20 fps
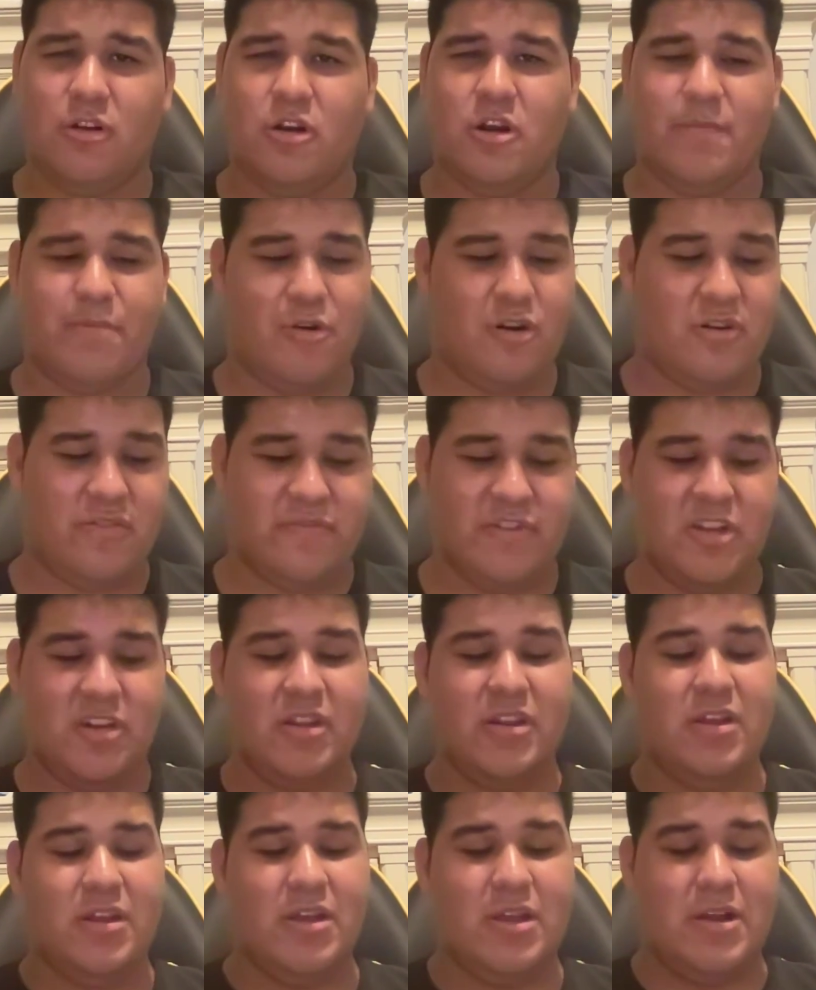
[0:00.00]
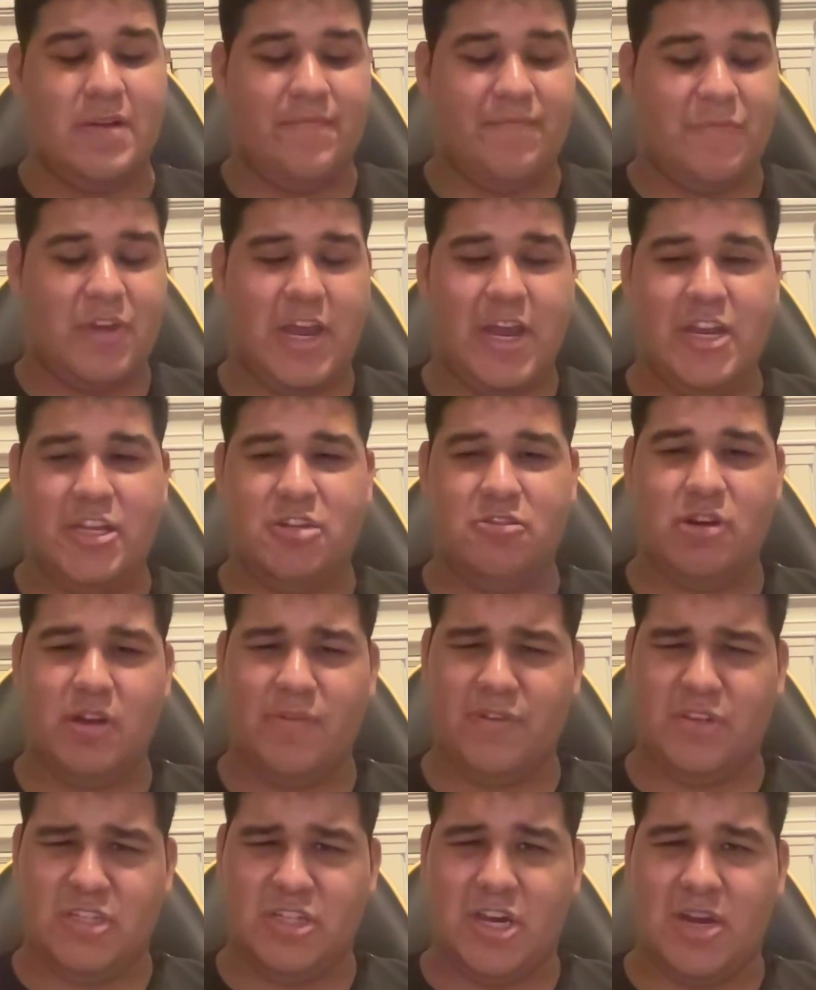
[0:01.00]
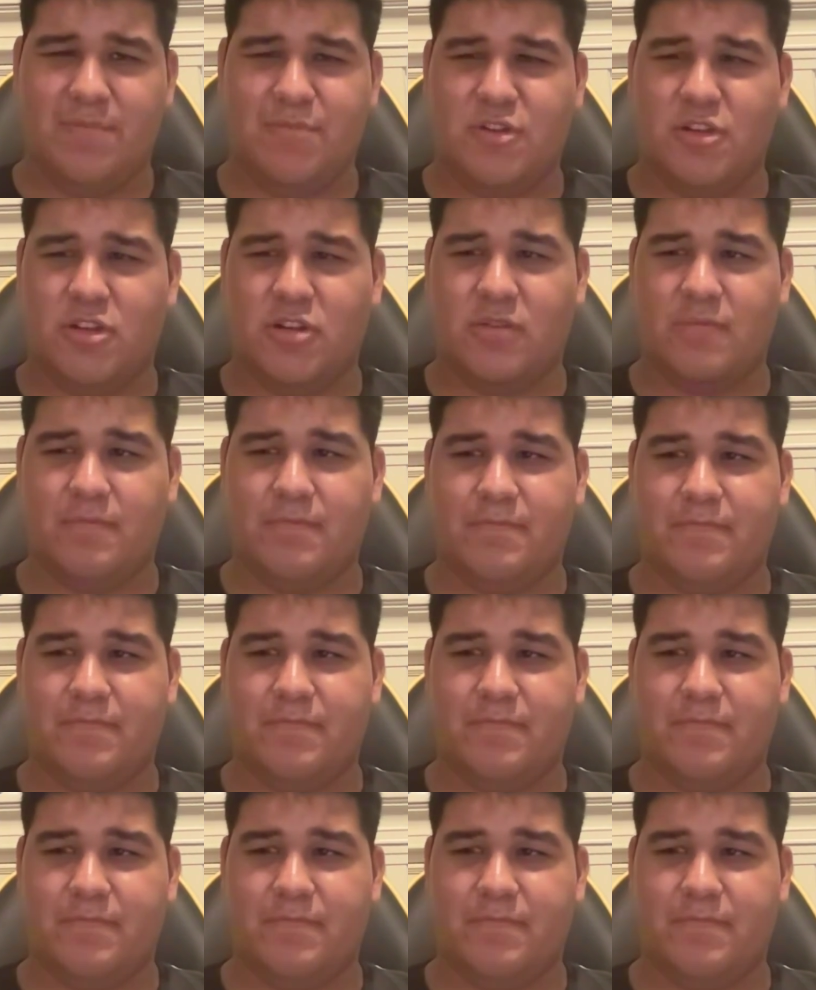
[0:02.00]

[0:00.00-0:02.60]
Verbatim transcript: are a part of it. I do have a Tom Nook,